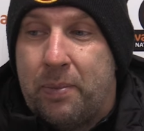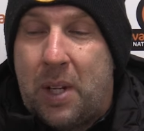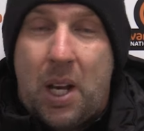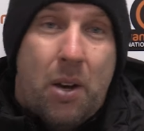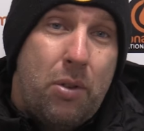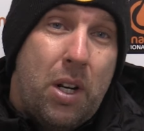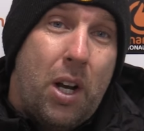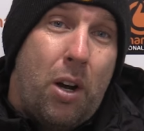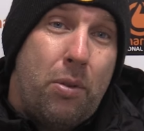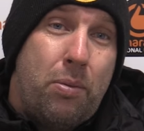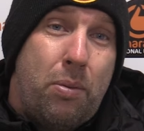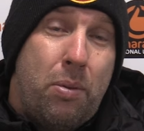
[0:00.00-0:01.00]
yeah, really
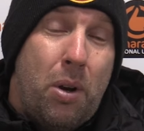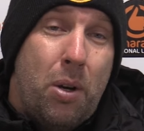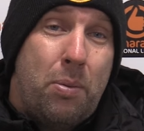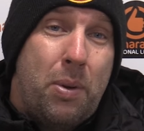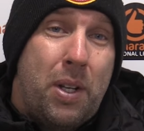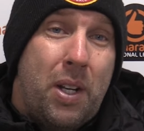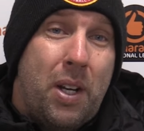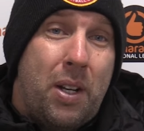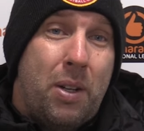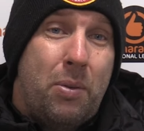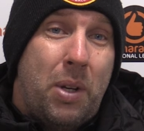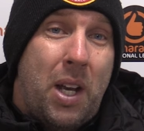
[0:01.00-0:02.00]
hope hoping
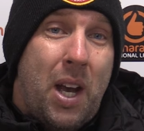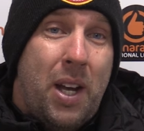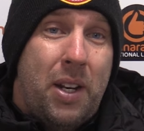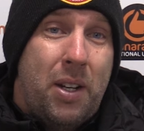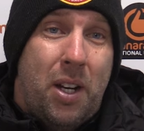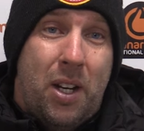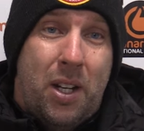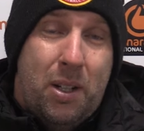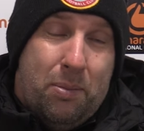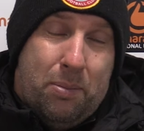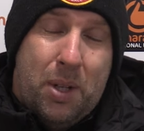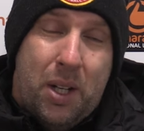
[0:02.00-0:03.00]
that we can,
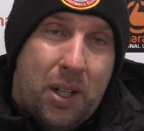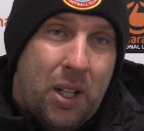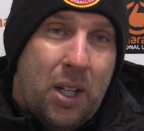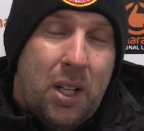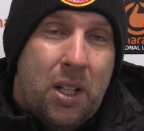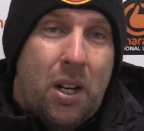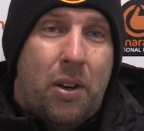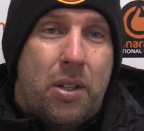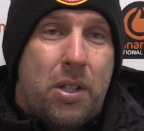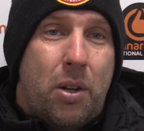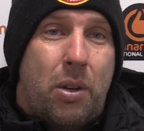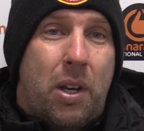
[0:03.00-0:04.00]
um, but you know,
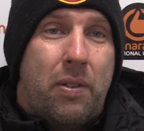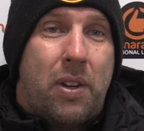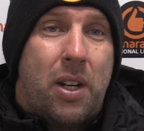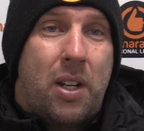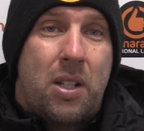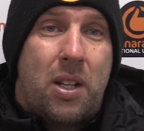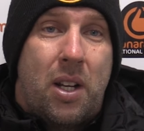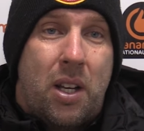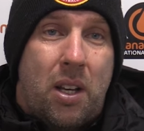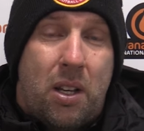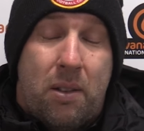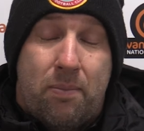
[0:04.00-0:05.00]
there's no giving in this
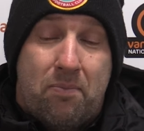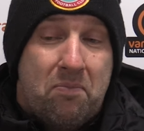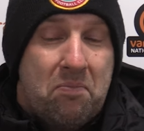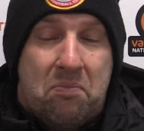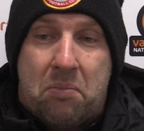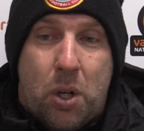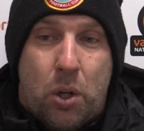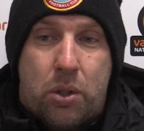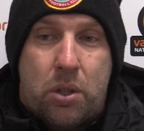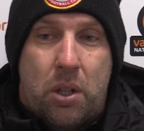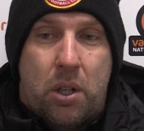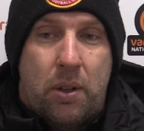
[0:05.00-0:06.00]
league.
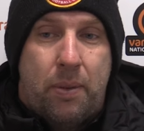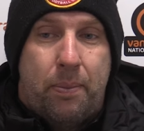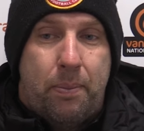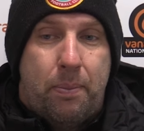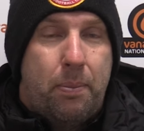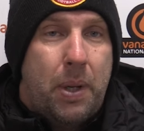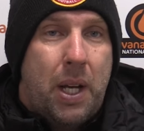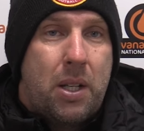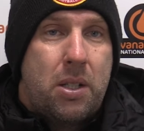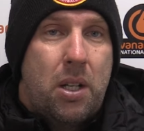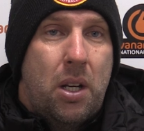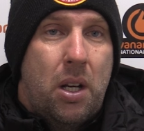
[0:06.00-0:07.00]
Got to be
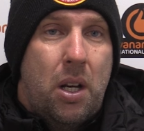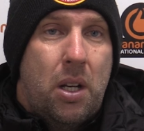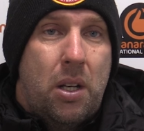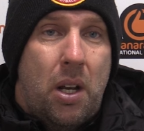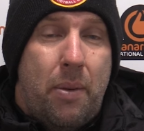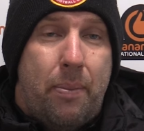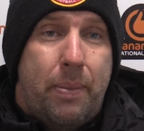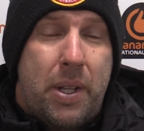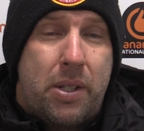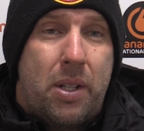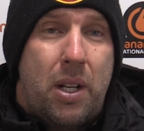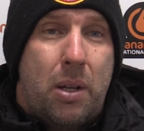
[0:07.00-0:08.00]
at it and, and
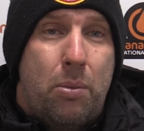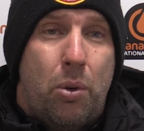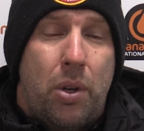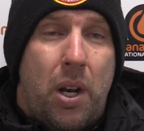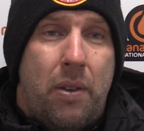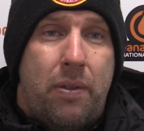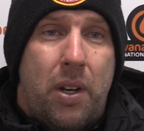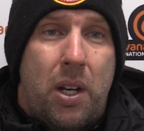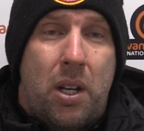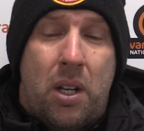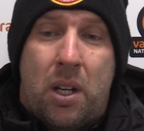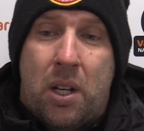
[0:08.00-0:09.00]
mentally more than anything